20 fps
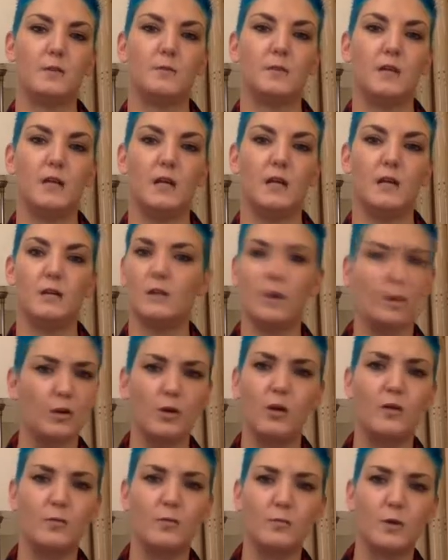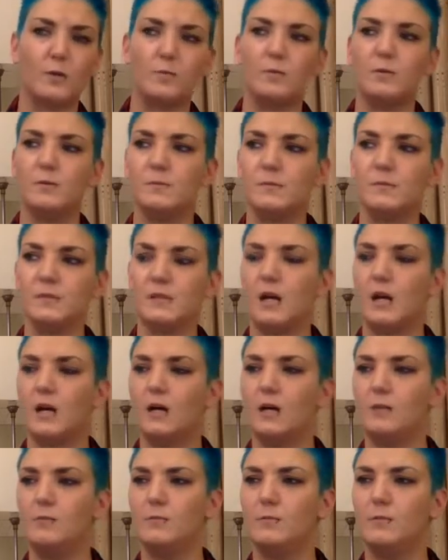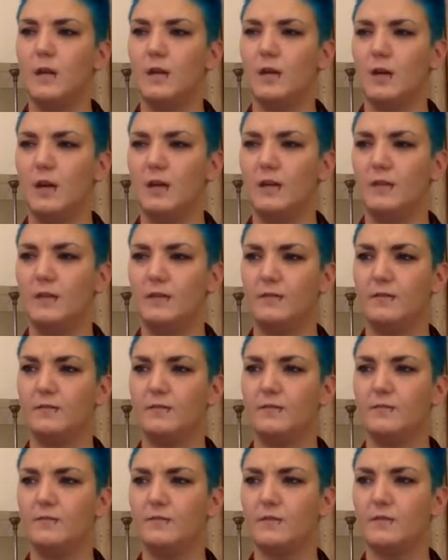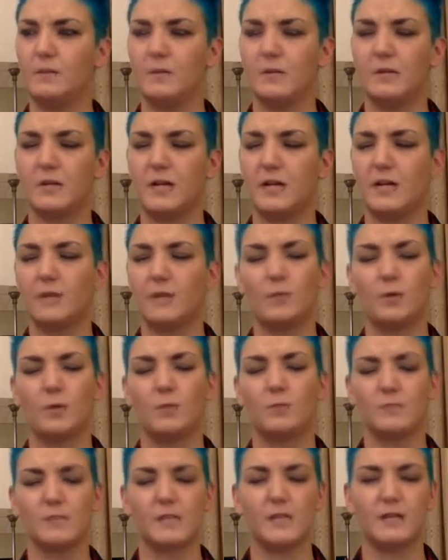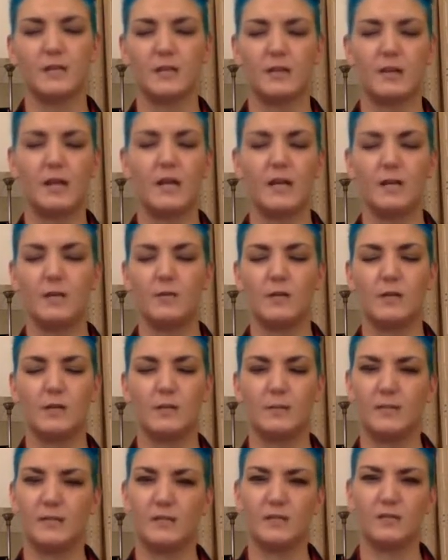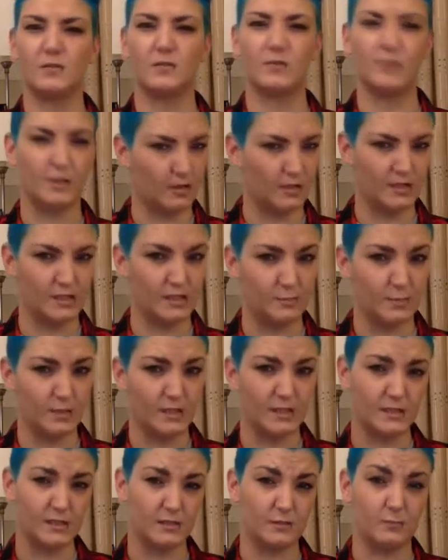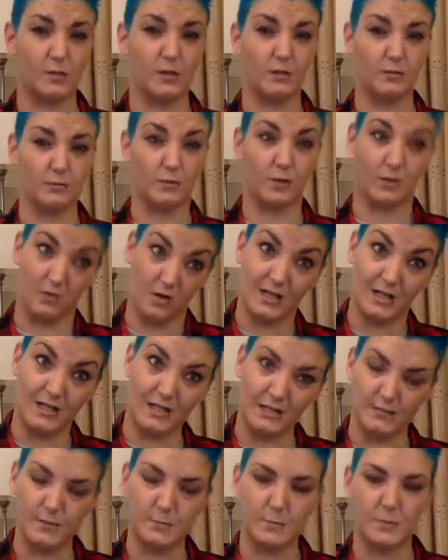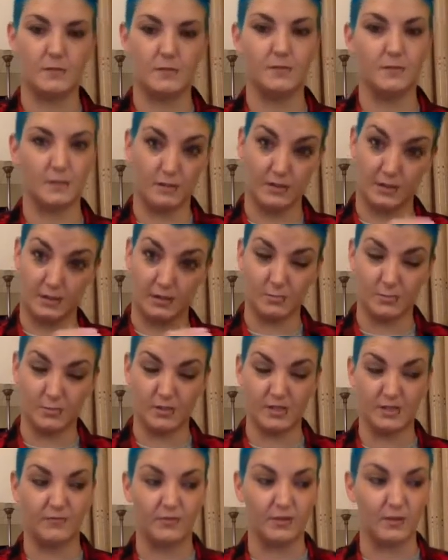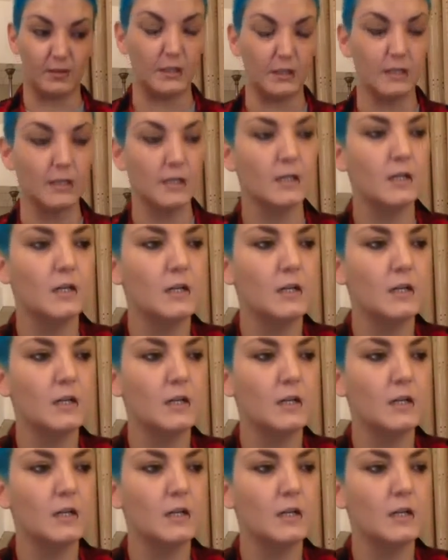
out there, a lot of problems, and I mean, I had problems down there anyway. I mean, it's not the nicest place in the world where I live, you know, specifically.